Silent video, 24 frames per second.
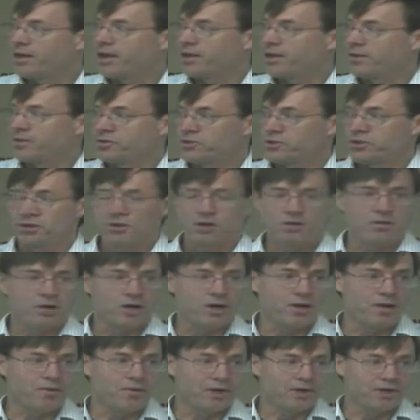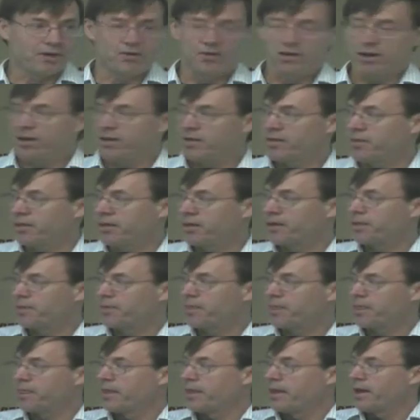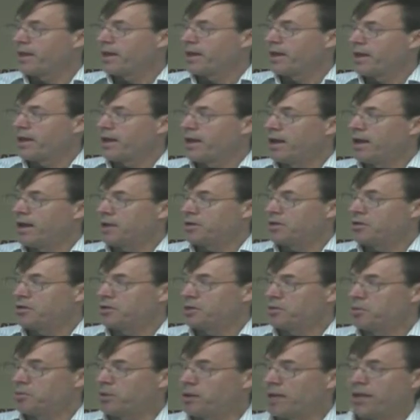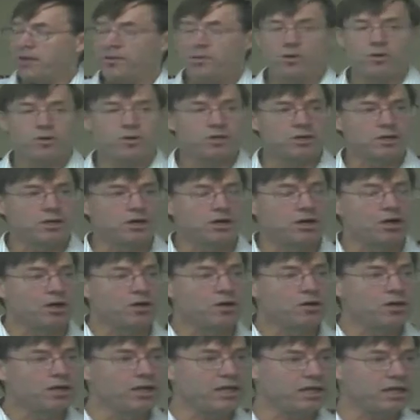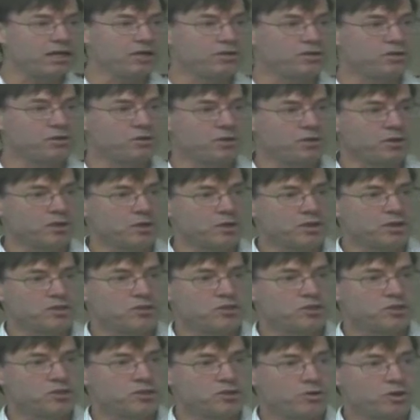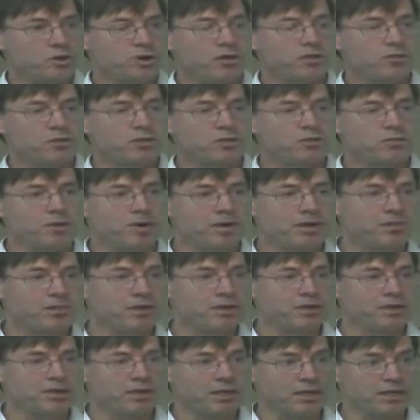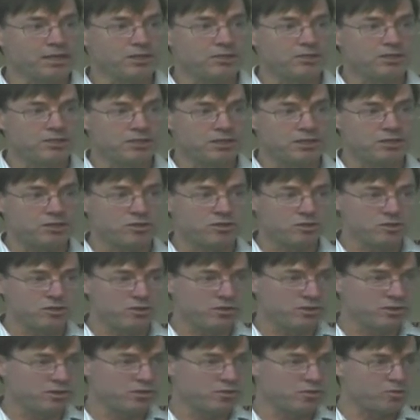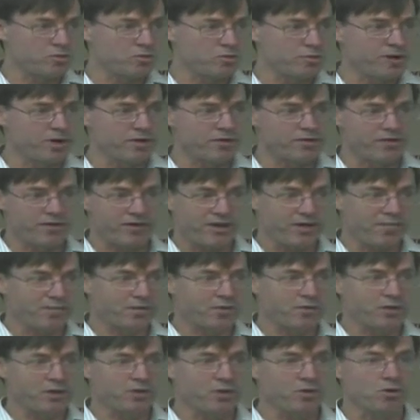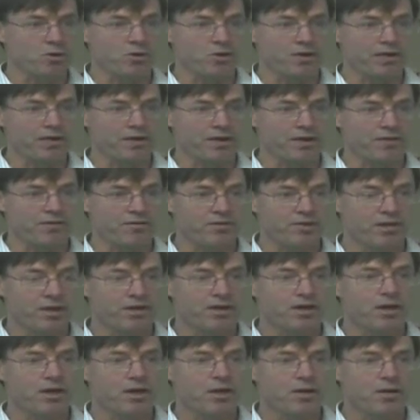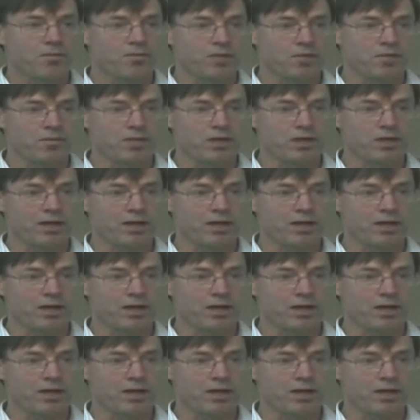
And I'll show you how we get around that. Using black water only into a sewer, which may be the existing sewer in the small part of Falmouth where you already have that, but